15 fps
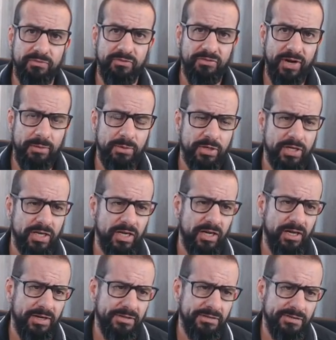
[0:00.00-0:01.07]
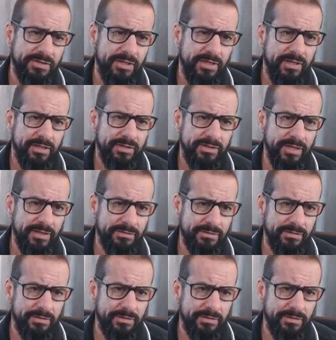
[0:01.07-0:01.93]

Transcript: Fabric client that